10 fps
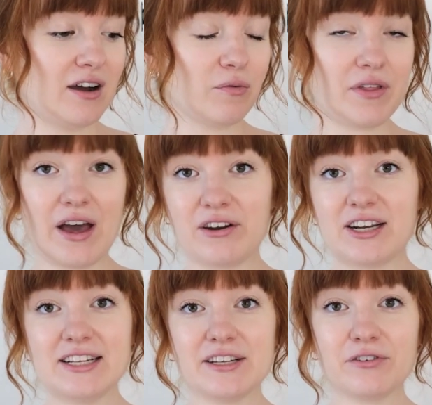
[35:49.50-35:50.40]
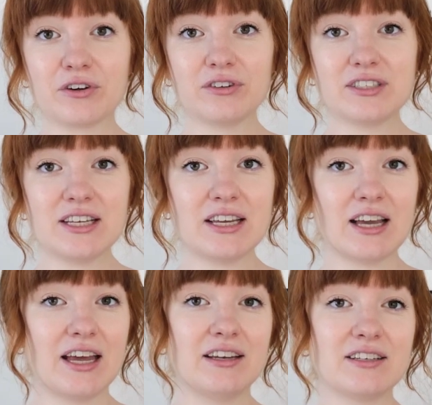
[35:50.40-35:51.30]
Without any difficulty,
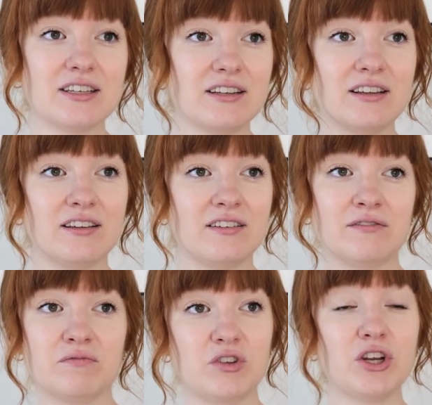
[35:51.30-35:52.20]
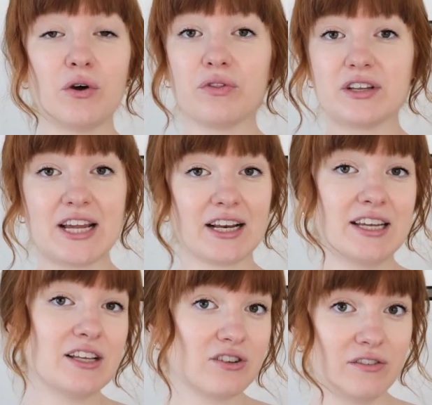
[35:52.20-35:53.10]
and the
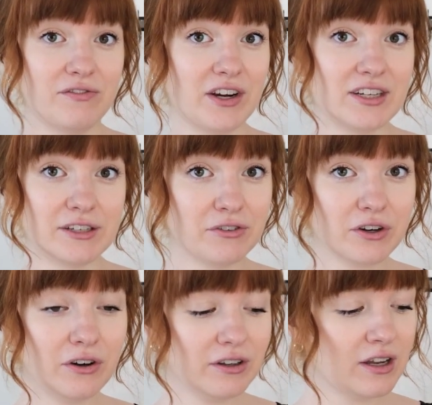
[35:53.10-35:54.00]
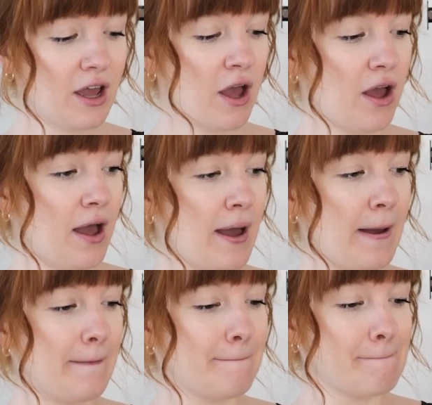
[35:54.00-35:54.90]
techniques aren't very difficult.
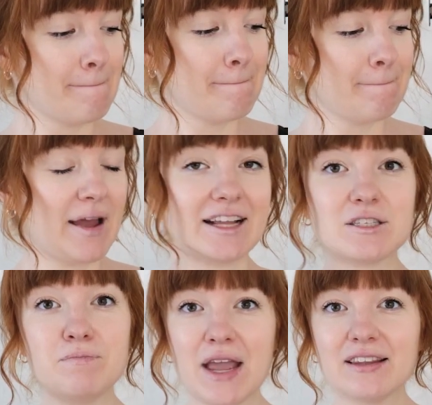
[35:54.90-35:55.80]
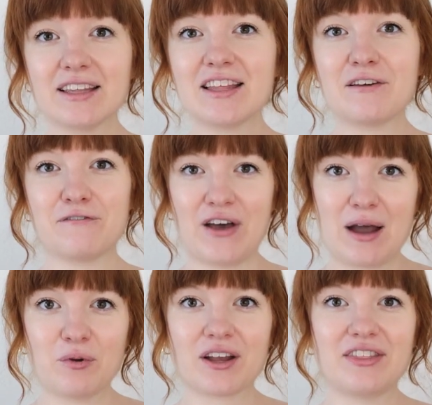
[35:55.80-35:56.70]
It's mainly the
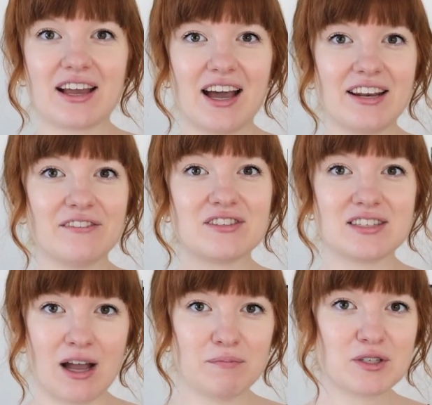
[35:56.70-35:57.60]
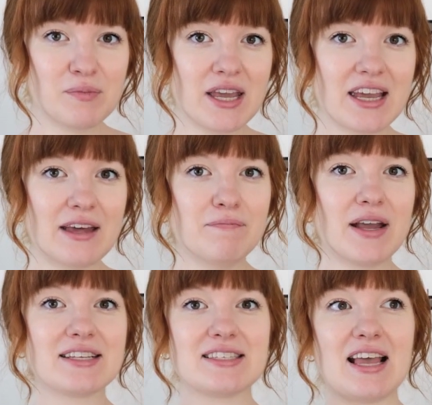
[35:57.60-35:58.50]
fabric that kind of stumps me and
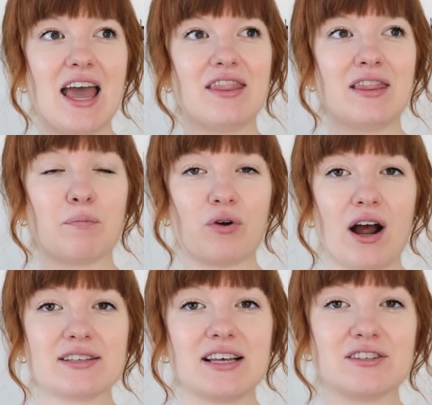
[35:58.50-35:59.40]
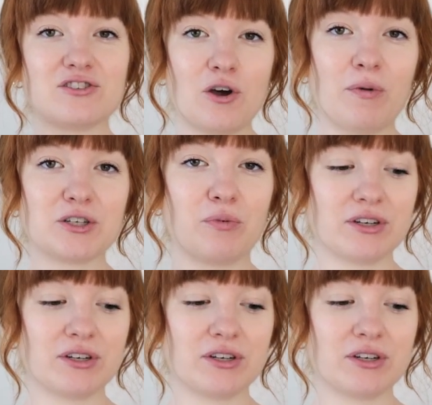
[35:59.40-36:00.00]
makes the process so much more